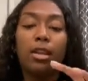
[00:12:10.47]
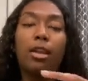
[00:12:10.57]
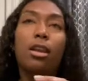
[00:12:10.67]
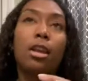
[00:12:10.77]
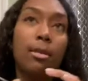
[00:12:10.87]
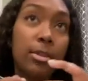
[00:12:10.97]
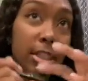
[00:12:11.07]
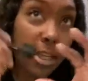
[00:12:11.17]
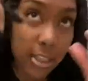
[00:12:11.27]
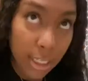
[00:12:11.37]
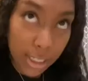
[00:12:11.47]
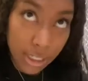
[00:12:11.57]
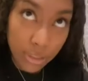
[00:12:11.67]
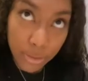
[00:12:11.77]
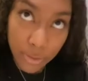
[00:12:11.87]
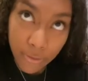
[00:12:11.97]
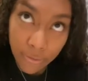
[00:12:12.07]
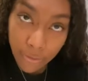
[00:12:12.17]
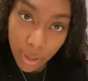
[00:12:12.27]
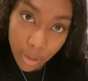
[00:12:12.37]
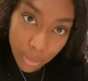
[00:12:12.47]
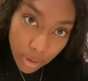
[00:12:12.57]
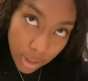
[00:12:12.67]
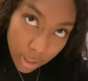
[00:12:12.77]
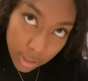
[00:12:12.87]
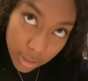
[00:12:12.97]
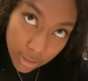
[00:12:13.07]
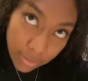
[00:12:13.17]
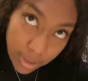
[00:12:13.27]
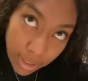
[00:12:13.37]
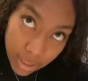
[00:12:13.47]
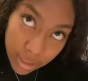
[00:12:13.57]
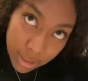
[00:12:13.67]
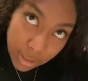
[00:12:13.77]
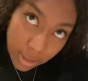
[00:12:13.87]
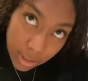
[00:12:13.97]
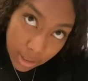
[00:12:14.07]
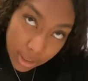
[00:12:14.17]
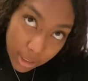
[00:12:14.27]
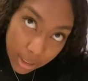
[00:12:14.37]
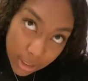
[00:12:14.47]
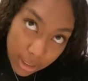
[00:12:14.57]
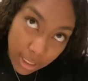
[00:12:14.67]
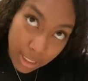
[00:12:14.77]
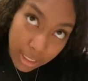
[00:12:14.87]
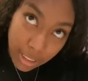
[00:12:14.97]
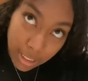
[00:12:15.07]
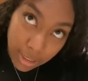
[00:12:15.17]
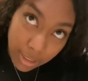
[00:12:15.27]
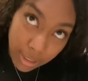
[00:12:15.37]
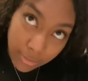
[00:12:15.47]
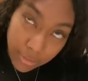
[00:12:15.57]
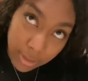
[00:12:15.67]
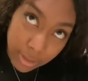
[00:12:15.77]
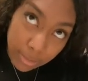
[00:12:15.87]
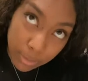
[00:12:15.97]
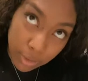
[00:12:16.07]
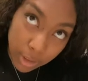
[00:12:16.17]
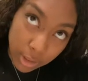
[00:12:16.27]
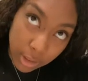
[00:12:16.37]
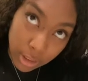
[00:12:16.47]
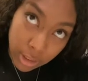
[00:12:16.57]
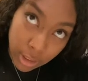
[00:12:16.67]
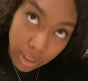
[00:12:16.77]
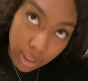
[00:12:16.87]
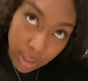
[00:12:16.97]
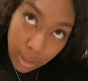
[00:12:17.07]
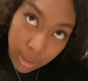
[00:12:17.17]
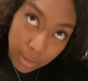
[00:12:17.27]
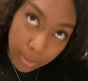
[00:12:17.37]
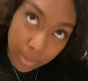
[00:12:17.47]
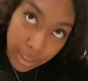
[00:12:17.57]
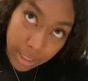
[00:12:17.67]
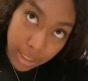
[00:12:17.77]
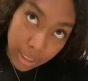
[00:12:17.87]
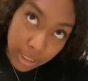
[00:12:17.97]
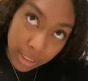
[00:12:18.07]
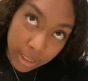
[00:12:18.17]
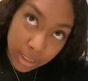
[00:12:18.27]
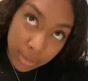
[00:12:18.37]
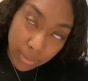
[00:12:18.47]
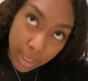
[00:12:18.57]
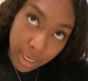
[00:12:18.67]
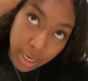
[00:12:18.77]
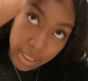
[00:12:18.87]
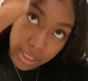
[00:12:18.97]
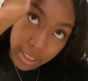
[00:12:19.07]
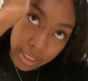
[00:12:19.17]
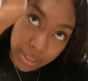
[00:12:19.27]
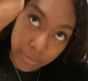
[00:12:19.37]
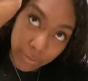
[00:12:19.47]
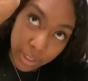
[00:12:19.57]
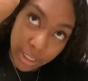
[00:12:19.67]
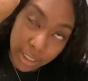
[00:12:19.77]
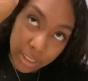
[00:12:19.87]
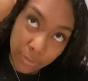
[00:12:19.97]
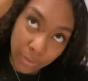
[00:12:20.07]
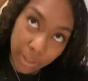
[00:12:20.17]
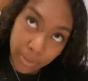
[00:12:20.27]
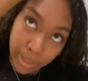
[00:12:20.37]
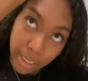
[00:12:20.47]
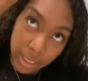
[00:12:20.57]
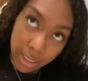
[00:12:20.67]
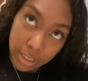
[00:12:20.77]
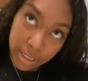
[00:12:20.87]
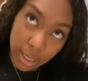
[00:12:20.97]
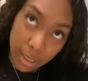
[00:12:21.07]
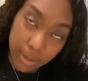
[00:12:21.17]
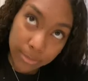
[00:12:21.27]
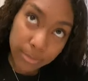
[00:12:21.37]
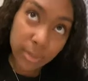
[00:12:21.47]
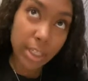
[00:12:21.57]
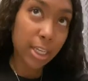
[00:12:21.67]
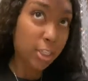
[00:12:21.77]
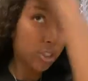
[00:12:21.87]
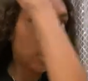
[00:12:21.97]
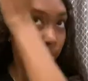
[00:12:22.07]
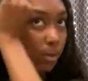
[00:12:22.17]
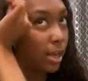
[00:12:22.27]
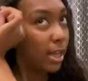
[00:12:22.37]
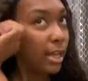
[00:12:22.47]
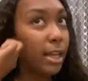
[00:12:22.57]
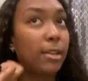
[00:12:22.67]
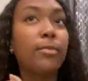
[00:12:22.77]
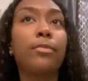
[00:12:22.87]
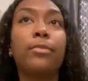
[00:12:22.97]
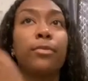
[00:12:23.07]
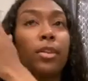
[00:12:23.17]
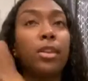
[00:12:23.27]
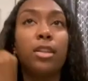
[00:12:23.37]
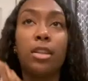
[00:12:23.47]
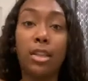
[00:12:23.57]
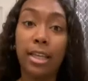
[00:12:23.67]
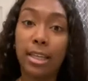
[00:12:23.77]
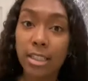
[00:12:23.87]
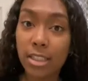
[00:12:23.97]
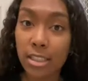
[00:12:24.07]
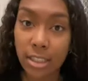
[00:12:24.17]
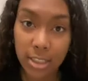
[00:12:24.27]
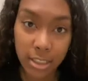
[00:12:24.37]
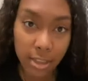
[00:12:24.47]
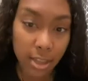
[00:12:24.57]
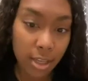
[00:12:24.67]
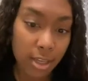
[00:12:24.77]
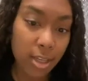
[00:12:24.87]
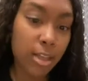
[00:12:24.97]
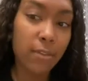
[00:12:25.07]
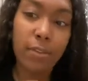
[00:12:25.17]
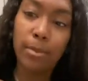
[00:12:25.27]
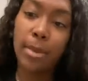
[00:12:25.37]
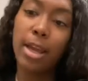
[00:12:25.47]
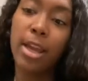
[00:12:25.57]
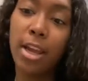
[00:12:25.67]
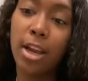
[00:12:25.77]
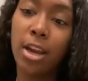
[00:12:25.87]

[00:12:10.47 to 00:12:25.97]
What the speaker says: And I'm just gonna do the front parts of my edges just to lay it down, give it a smoother look, because my hair does frizz really bad at the top. Not sure why. Guess it's just a thing from my hair.